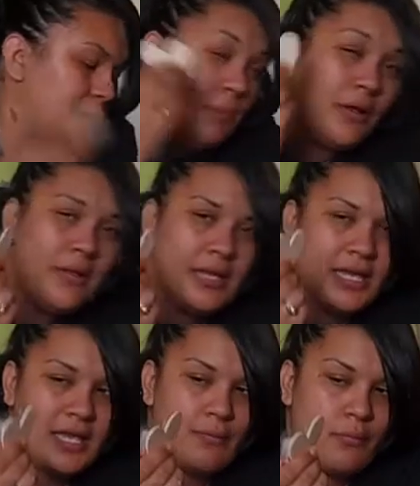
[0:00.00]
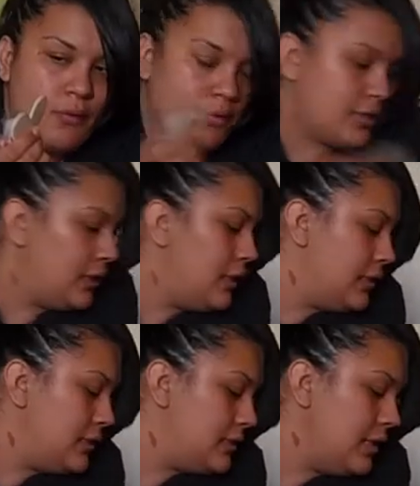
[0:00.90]
I'm probably gonna get more than
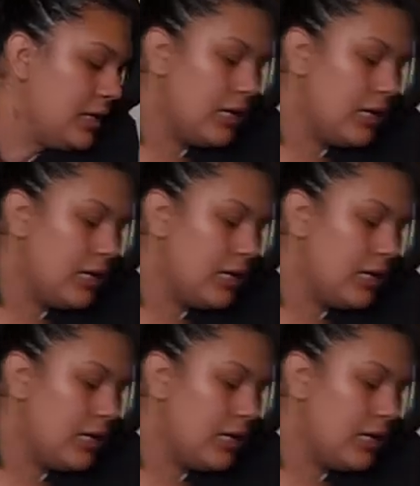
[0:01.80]
this,